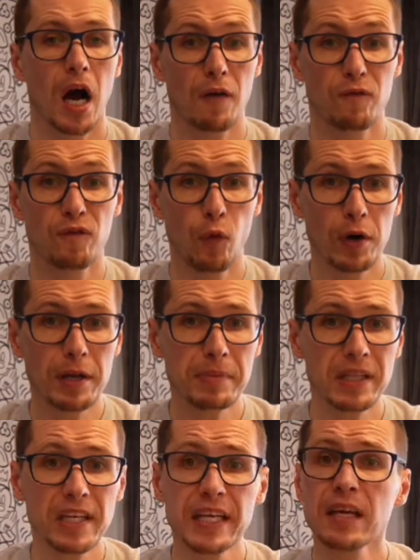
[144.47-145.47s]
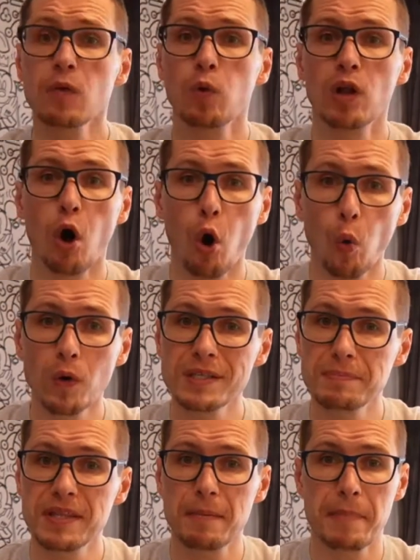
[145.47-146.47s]
Affordability will always
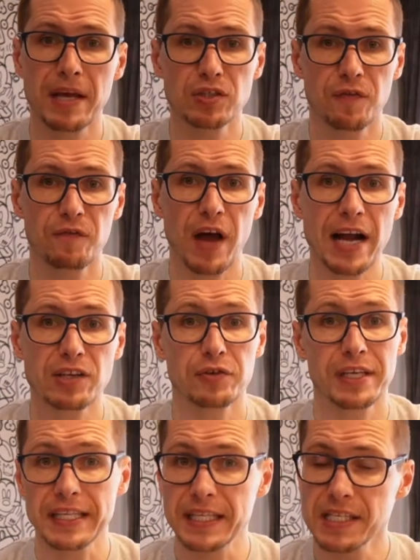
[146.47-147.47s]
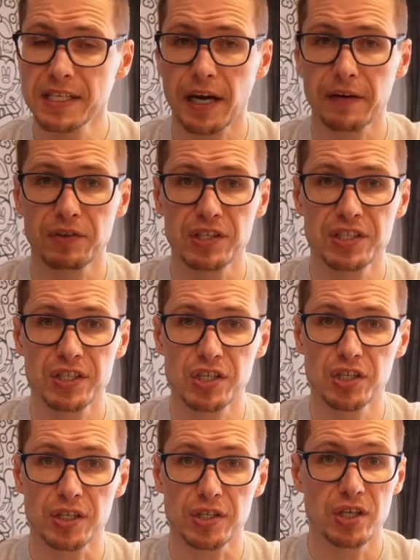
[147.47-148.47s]
be the major factor in these kind of
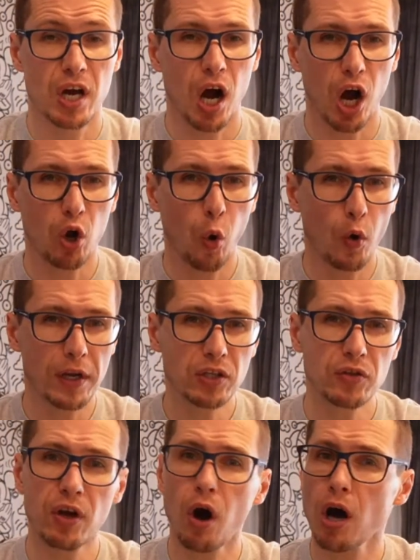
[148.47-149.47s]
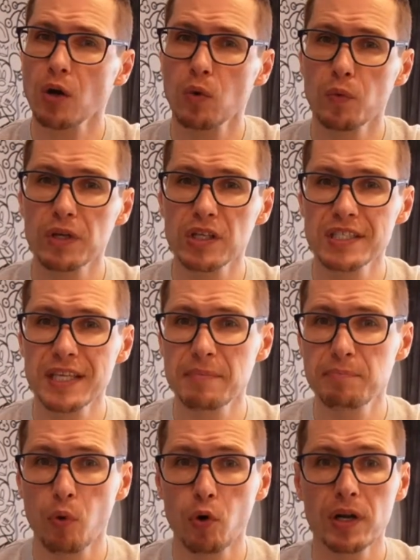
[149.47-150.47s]
decisions. According to the Ottawa Real Estate
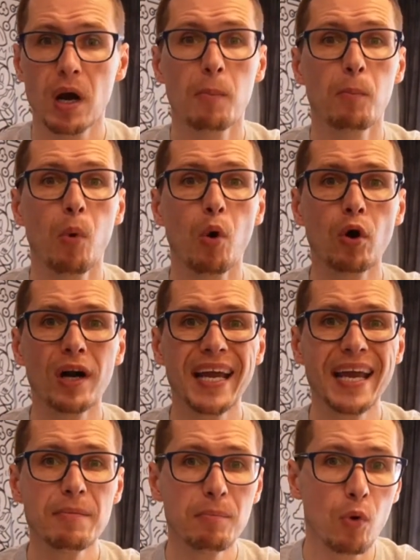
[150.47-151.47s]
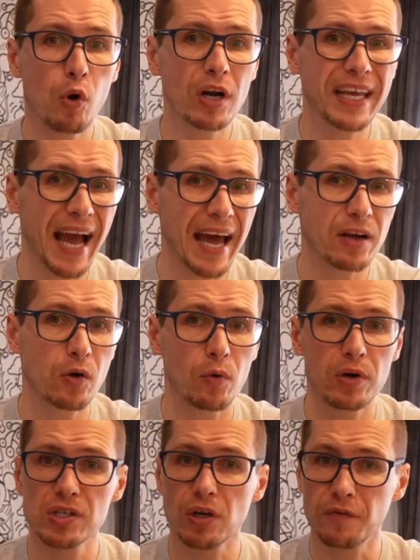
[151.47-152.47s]
Board, more and more
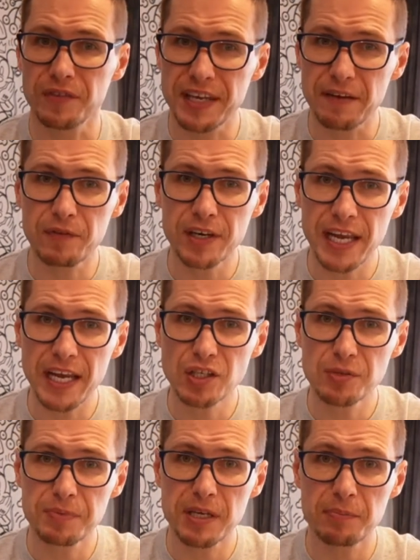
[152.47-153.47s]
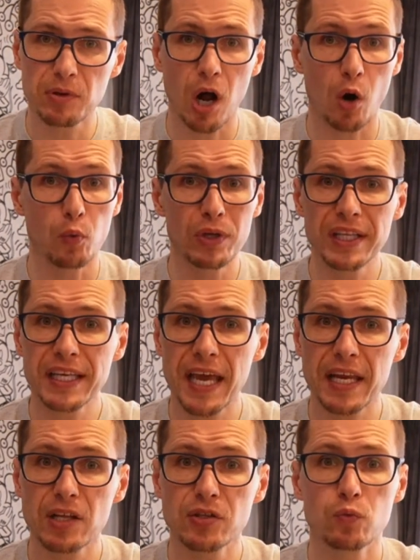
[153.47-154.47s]
categories of different aged people are
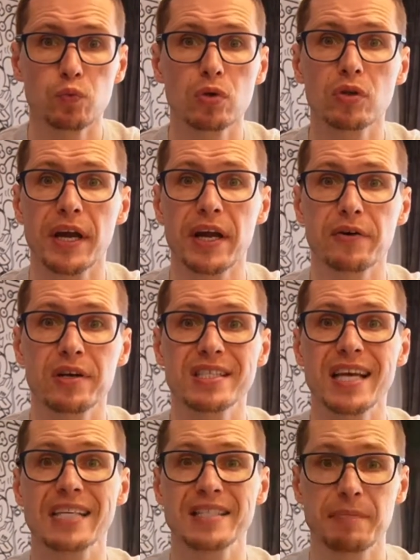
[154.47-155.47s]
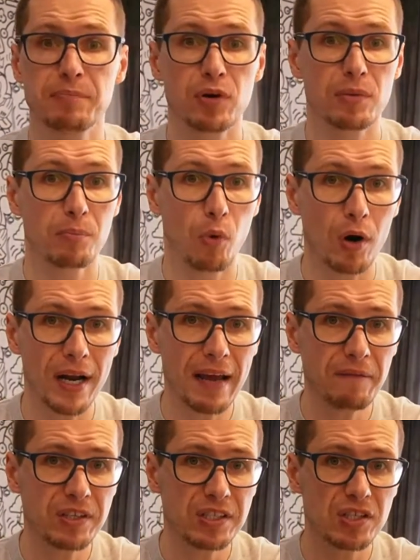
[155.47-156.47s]
relocating to rural areas as they put more
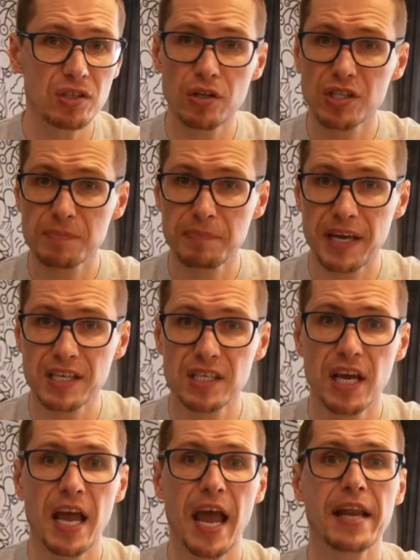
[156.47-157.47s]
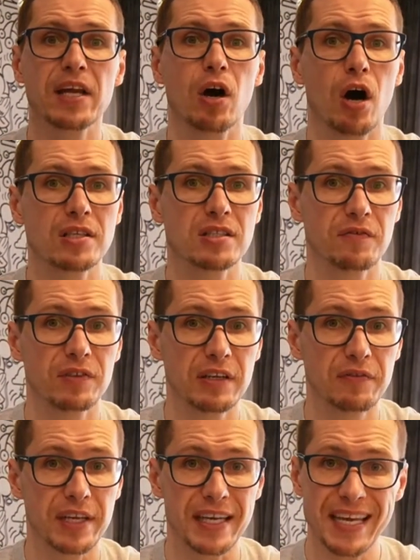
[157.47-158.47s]
emphasis on space and cost of
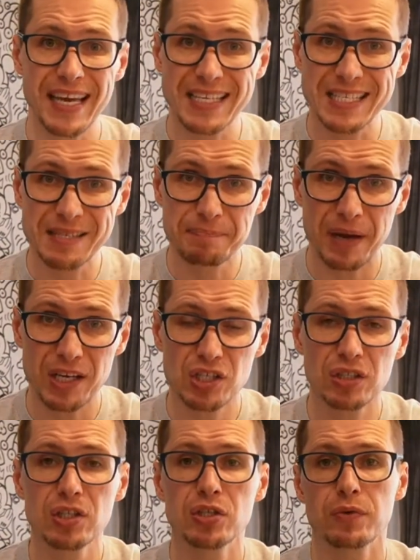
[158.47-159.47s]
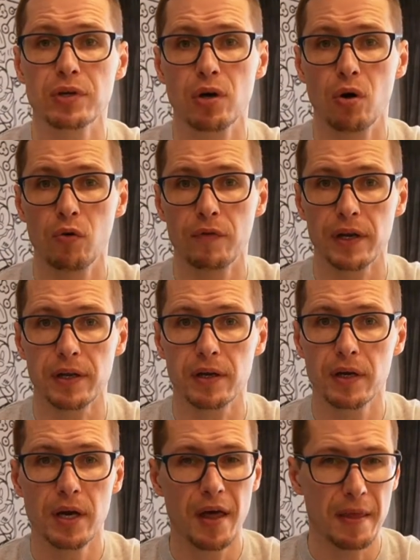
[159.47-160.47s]
living, especially during COVID.
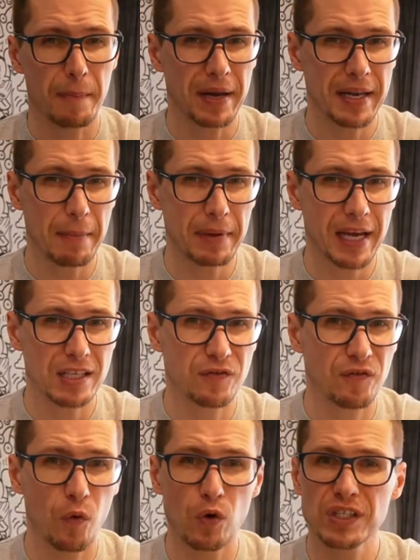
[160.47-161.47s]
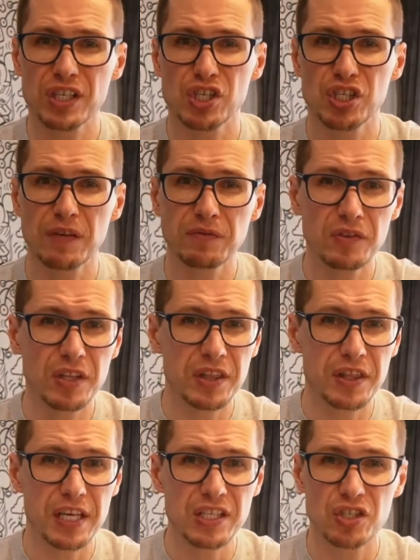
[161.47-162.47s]
The pandemic has forced a shift of the
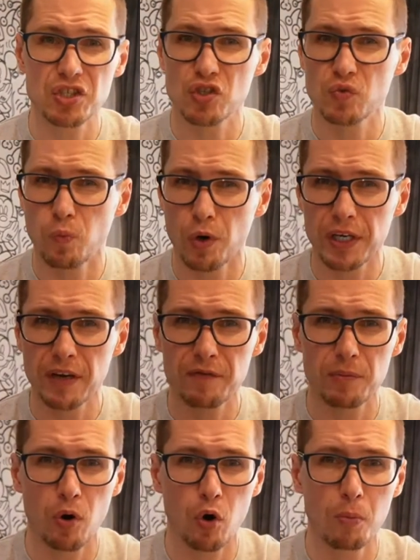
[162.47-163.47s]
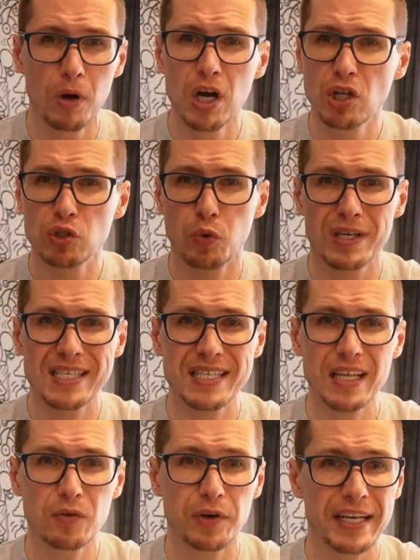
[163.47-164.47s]
things such as working from home to
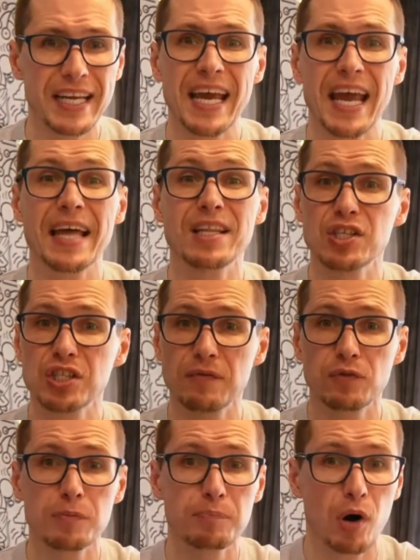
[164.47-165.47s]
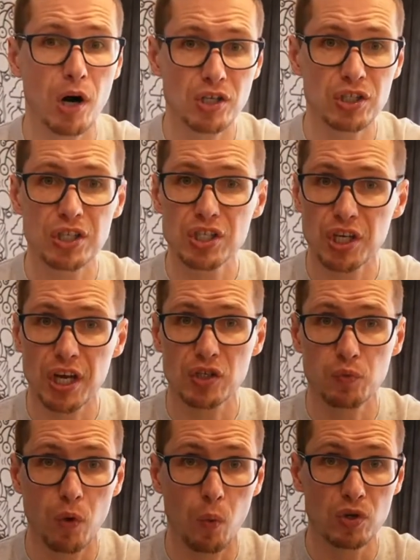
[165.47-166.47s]
accelerate, and the shift could partially change
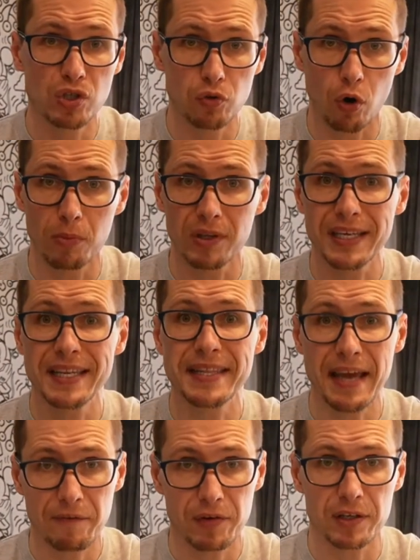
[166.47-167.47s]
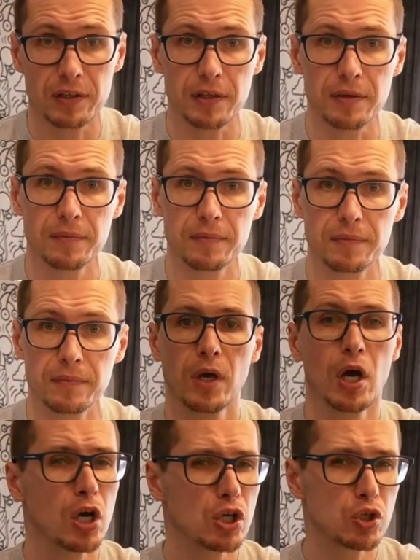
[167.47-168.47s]
what was normal indefinitely.
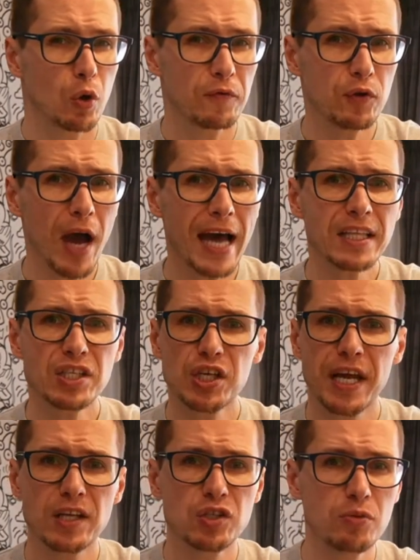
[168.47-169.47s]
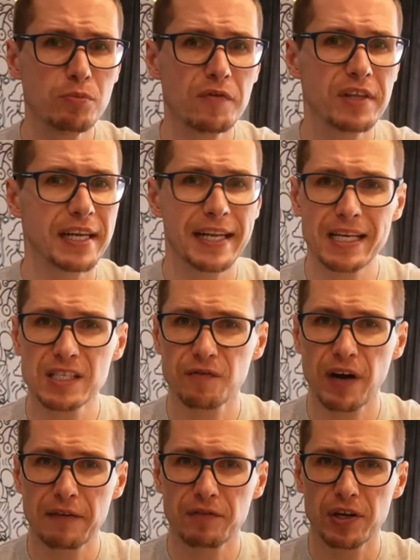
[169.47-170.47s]
So if you had the chance to move in the next
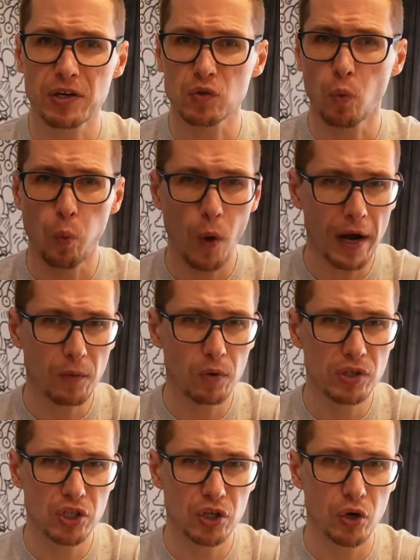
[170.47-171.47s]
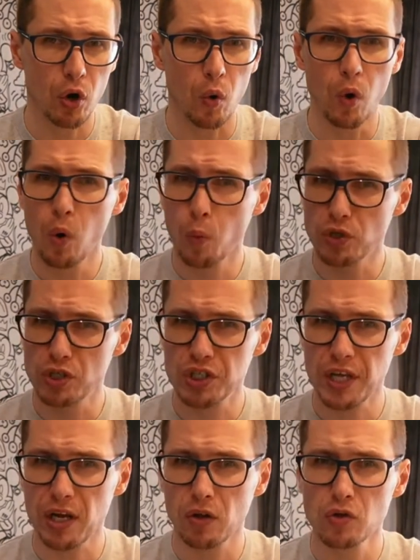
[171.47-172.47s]
5 years, where would you go? Would you
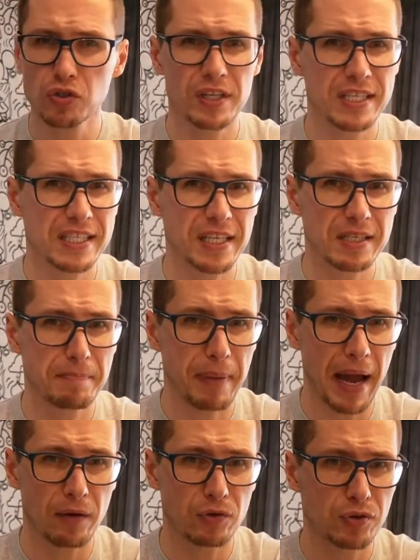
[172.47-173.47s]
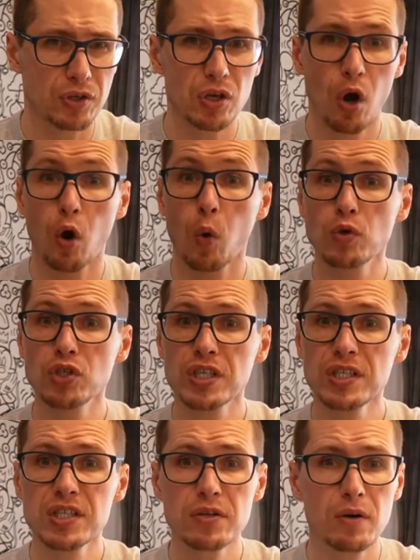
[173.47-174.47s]
stay close to the city's boundaries, or would you
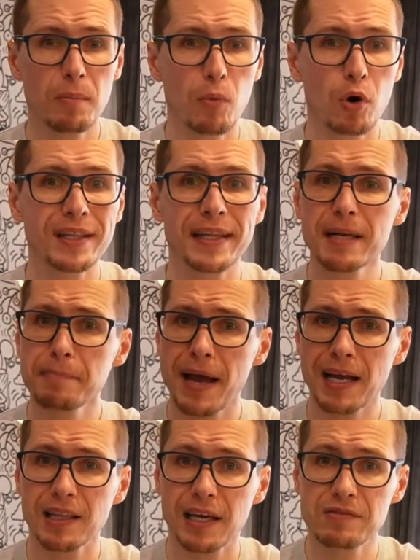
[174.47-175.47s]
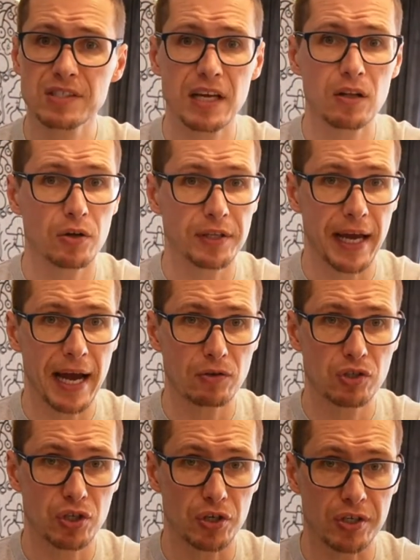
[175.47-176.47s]
consider a more laid-back lifestyle on the
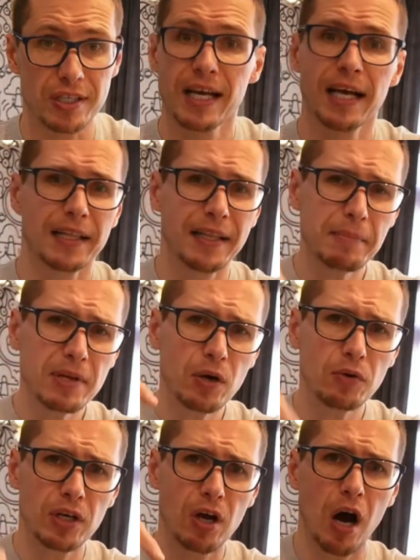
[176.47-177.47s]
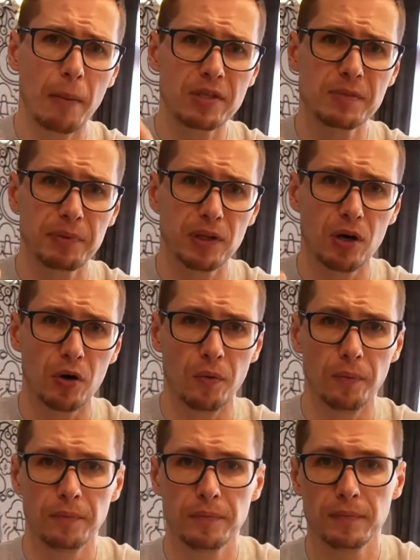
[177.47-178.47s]
outskirts? Let me know in the comments below.
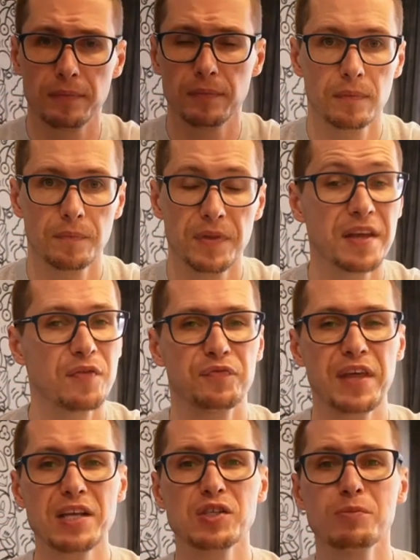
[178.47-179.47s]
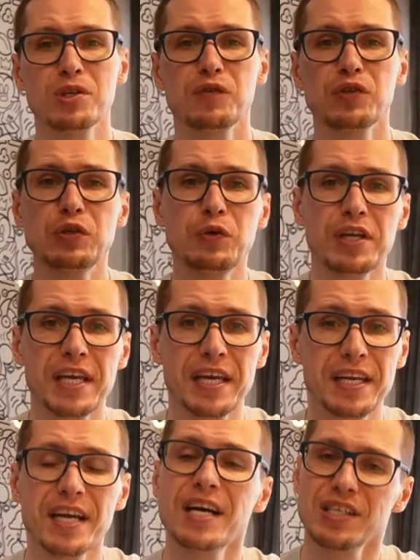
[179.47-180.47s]
Thanks so much for tuning in.
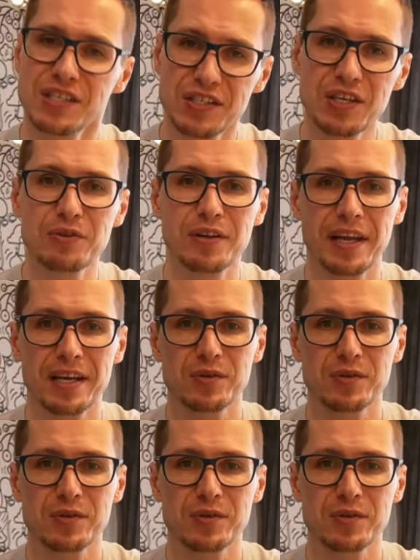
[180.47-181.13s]
See you in the next